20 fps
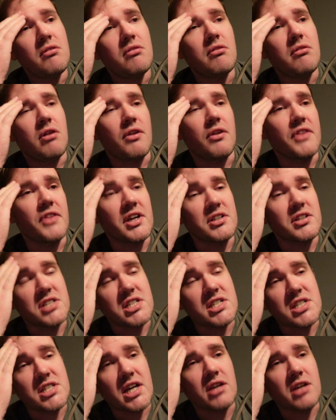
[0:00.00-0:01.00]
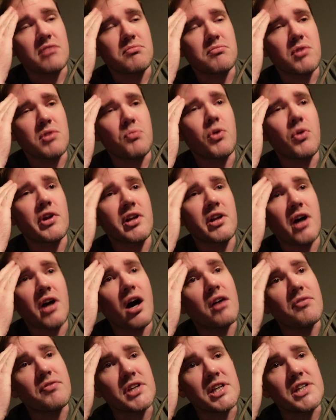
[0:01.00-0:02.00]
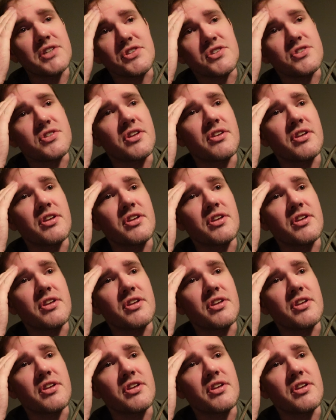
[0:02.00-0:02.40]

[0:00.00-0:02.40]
I think I did take 1.5 litres.